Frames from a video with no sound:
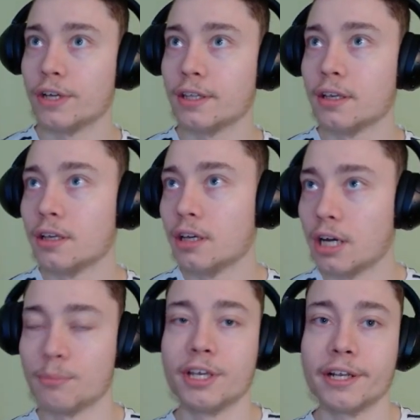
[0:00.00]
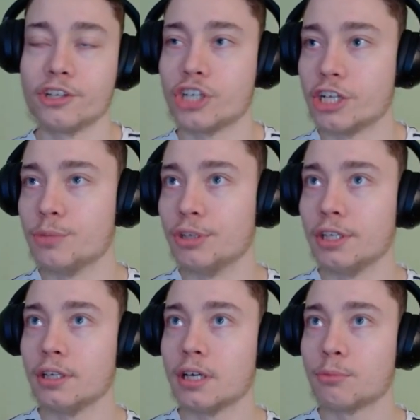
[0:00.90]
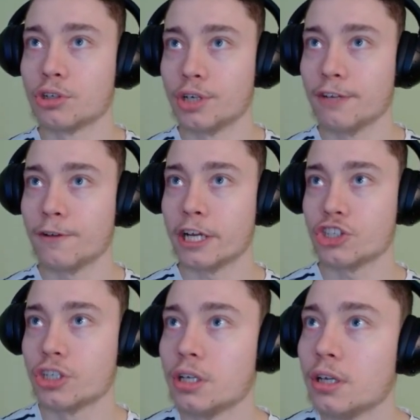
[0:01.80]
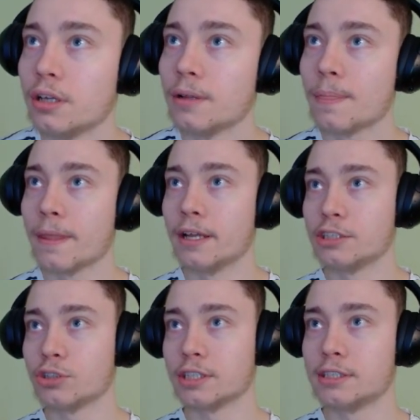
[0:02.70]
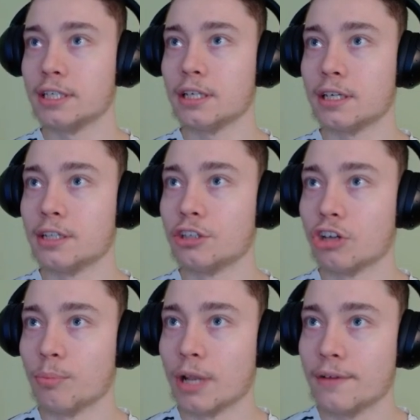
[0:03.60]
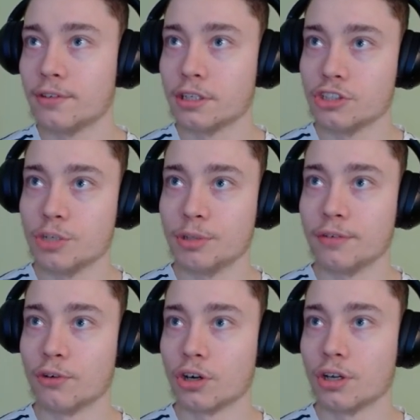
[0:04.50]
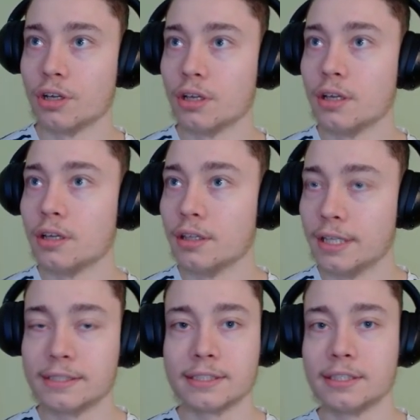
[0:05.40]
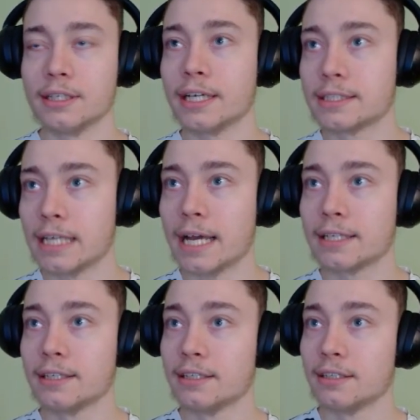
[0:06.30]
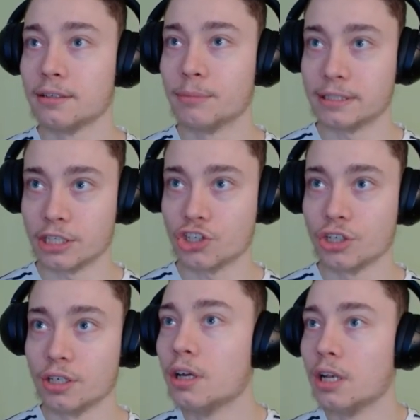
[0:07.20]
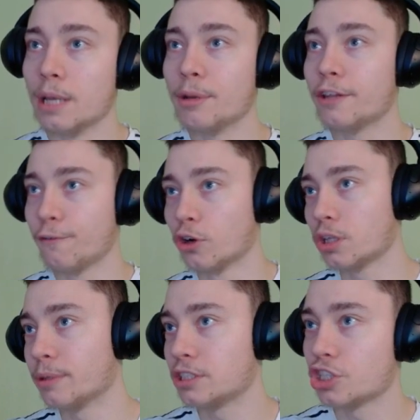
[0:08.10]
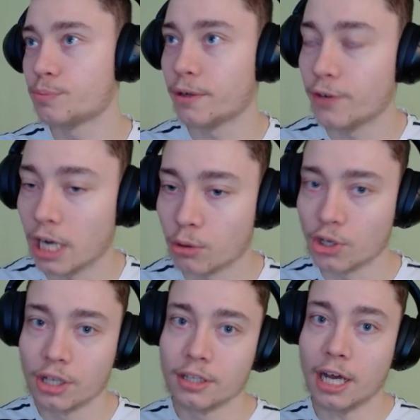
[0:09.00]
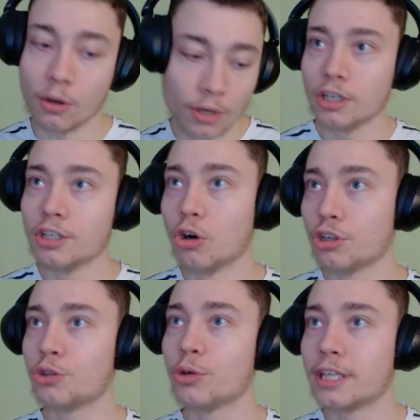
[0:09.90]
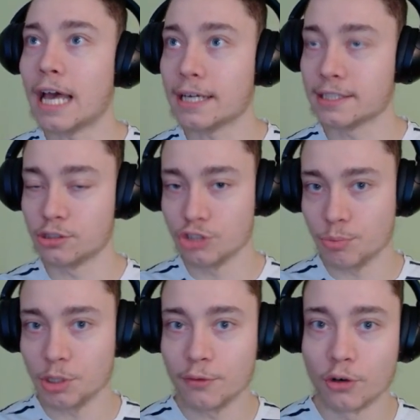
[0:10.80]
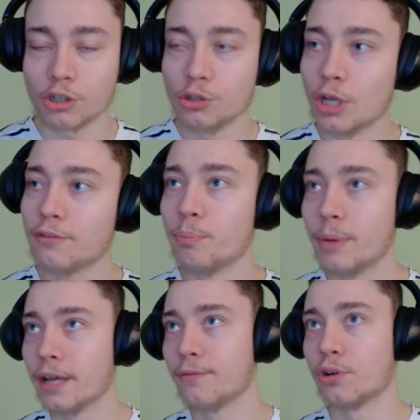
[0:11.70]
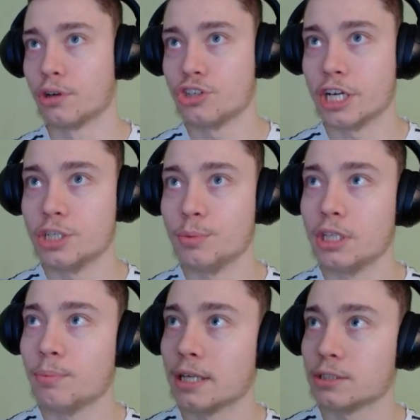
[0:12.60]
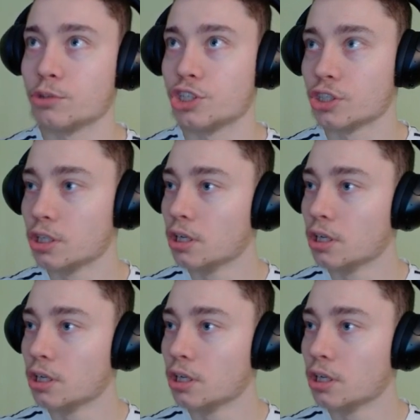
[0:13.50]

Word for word: it, I'm here in ChatGPT, I'm gonna refresh, and as you can see in the top left, G P T four, this is the exact message. Limit forty messages per free hour. Now, in order to get access to G P T four, you have to pay for ChatGPT Plus, which is